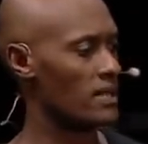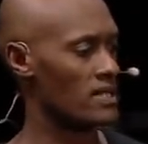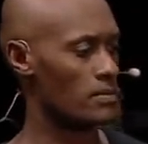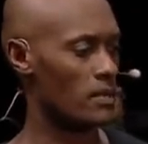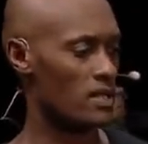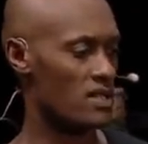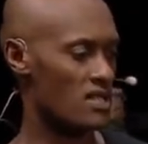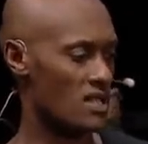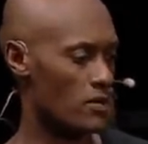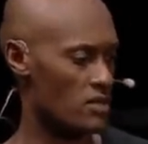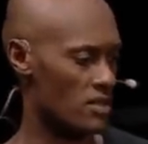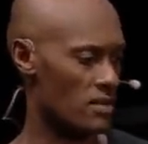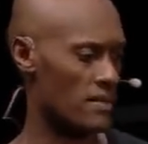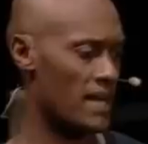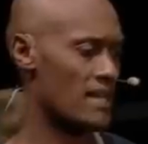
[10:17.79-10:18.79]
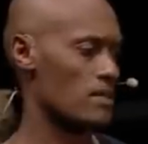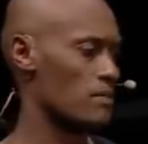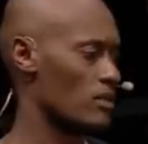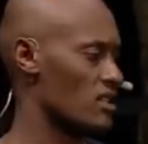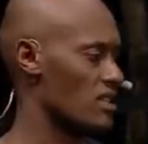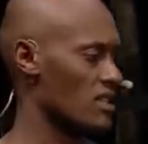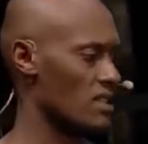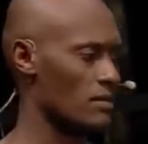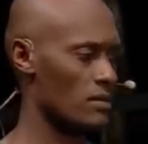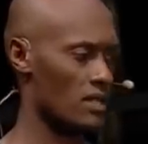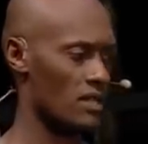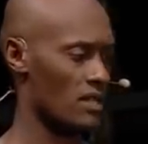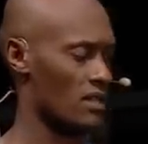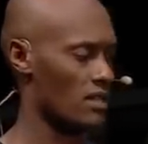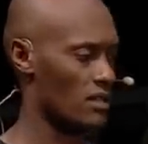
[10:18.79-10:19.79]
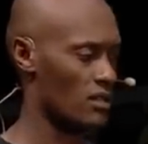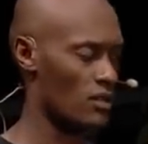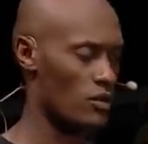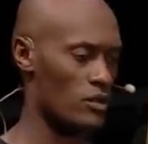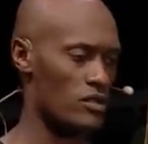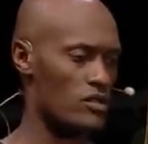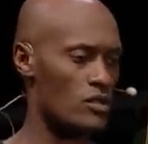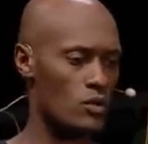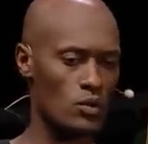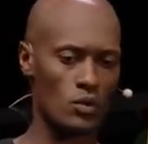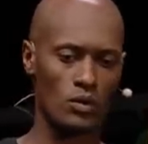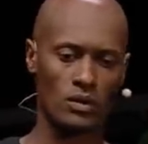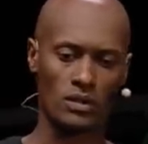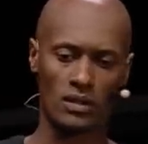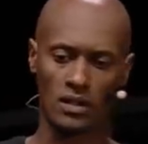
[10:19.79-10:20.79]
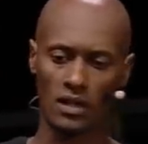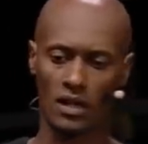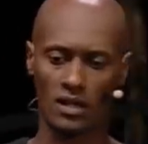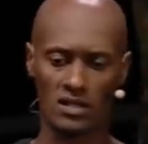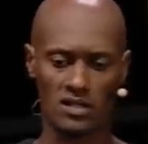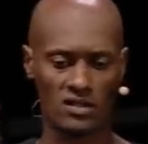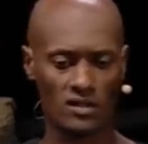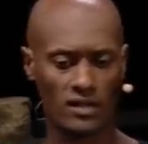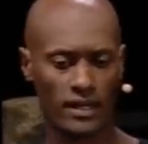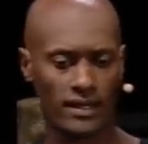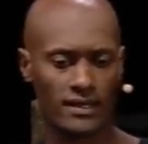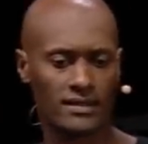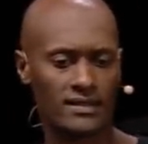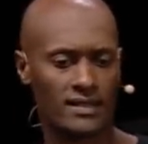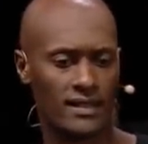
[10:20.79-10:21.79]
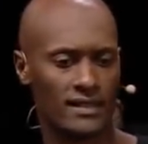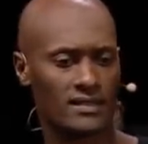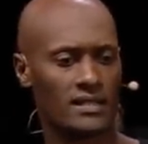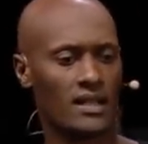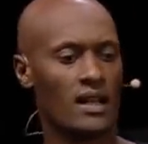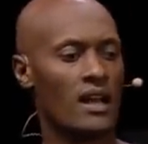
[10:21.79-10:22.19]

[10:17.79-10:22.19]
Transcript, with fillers: As much as I was in the basketball team and, and going to school and college in the United States,